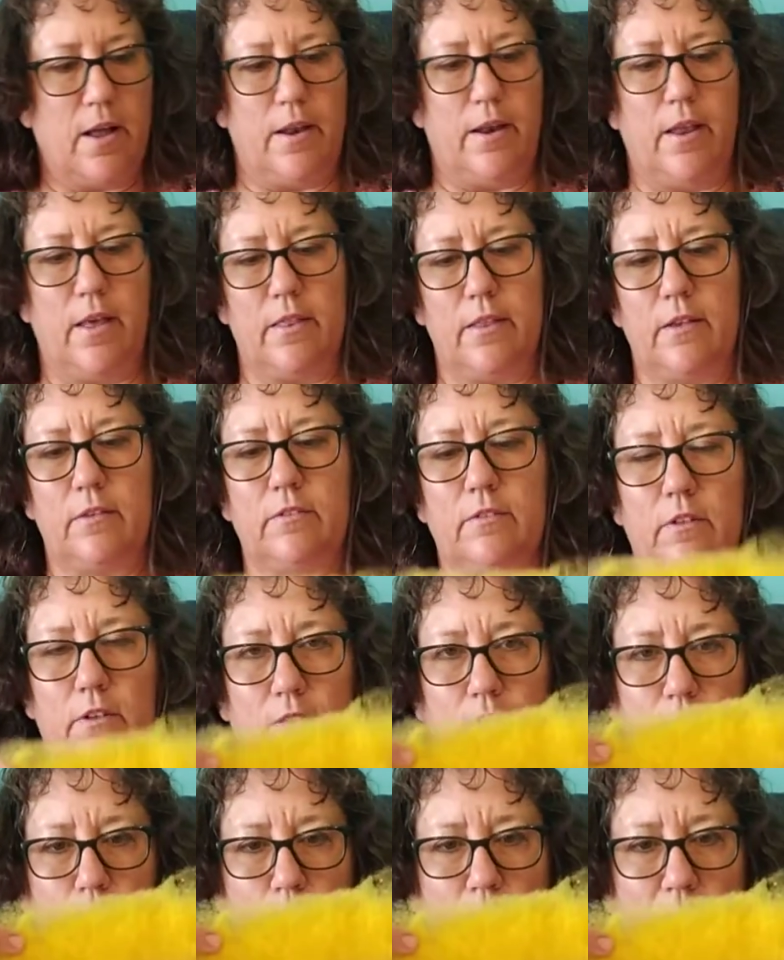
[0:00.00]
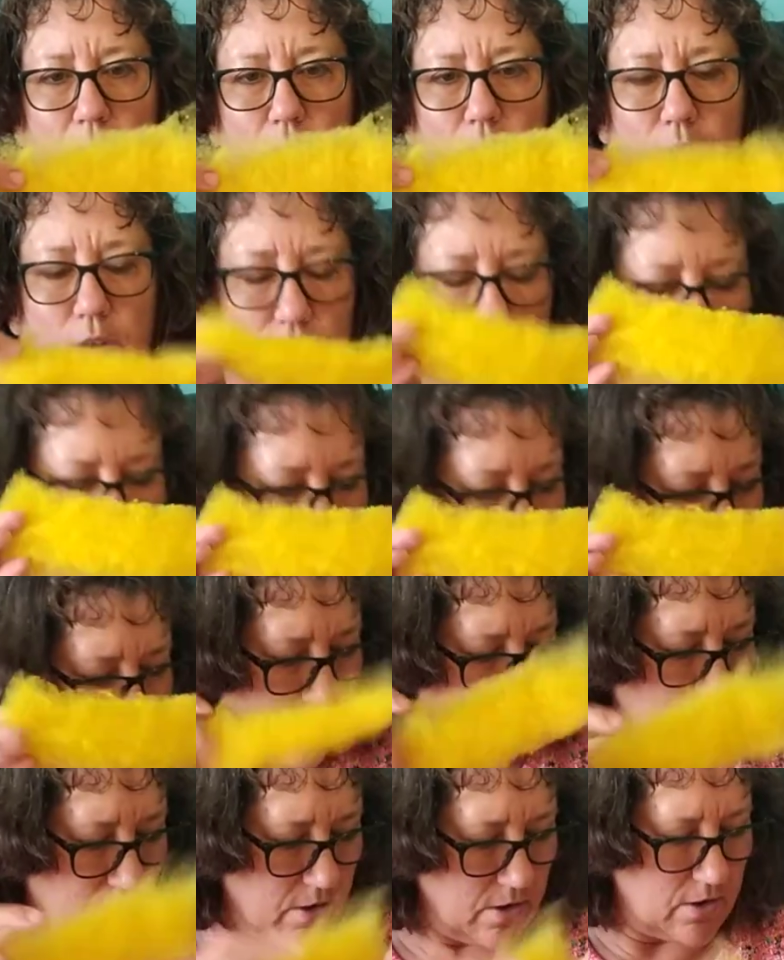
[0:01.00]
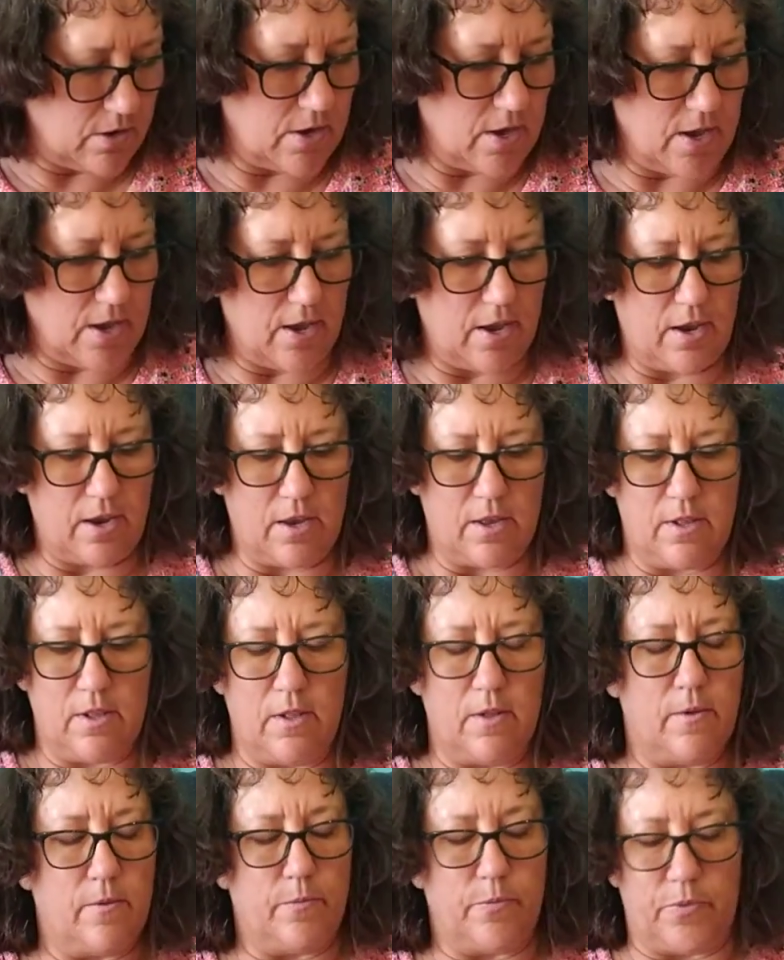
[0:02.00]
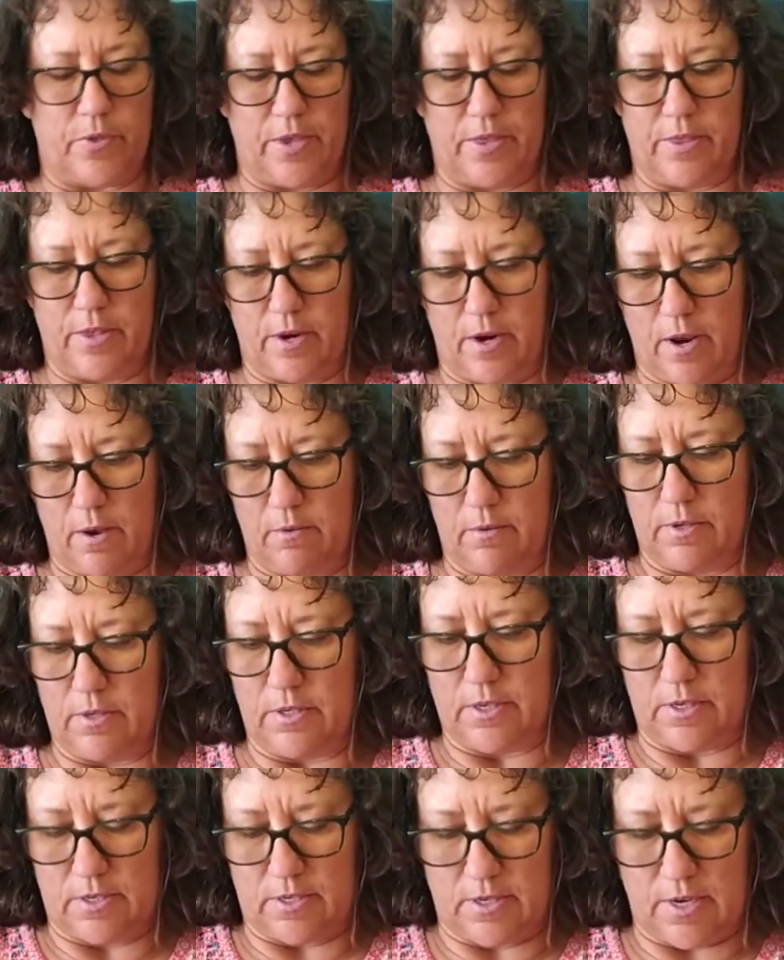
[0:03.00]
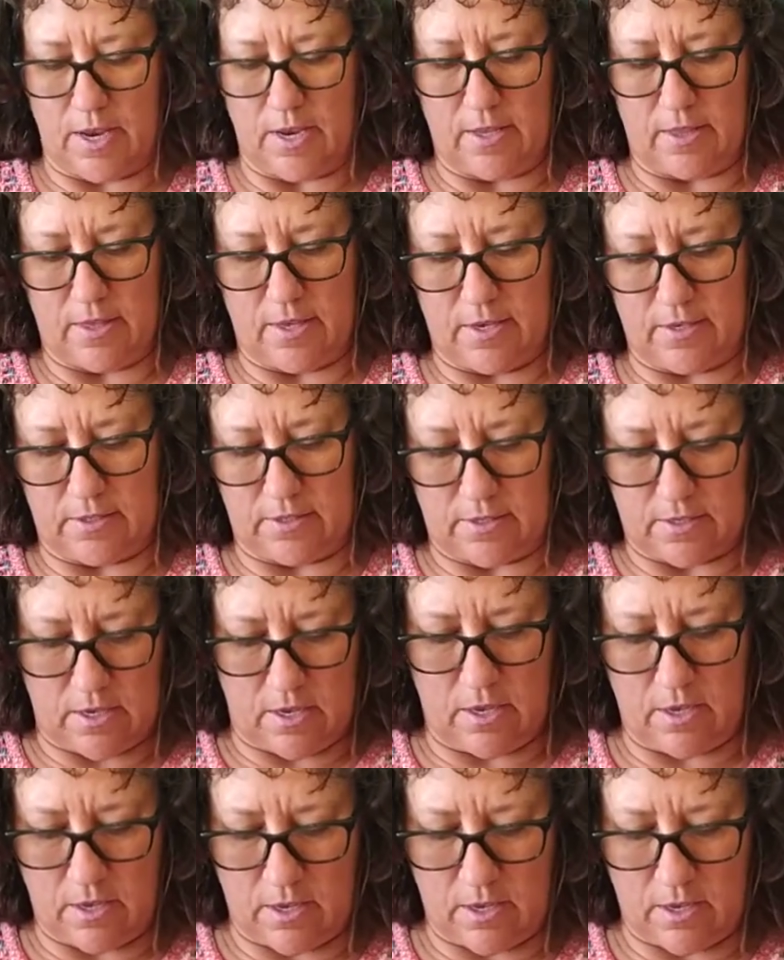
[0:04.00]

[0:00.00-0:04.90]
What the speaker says: Now this looks better, okay? And then I would just take this